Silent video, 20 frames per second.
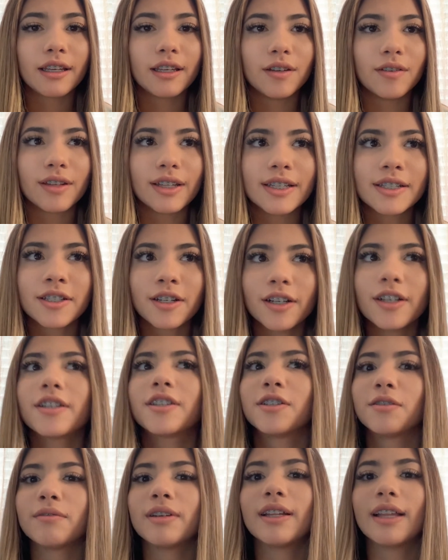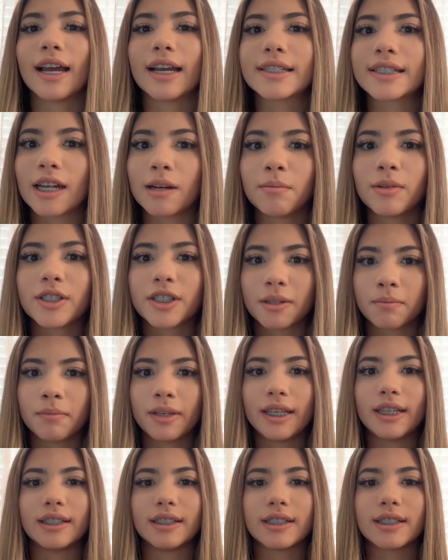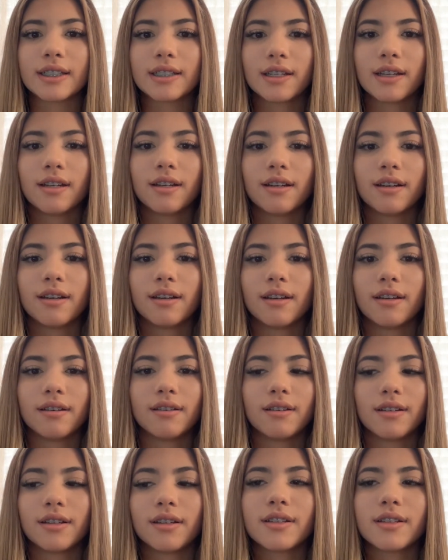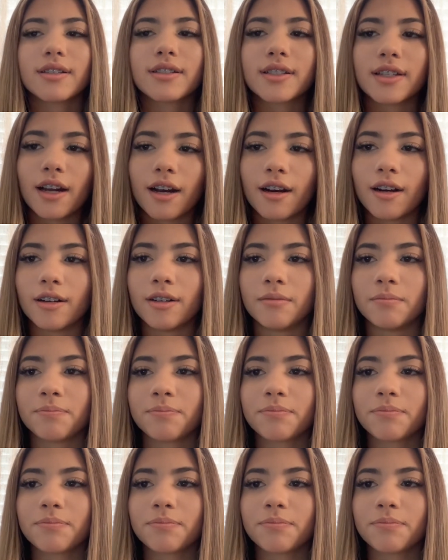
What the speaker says: you then start to realize how much it means. So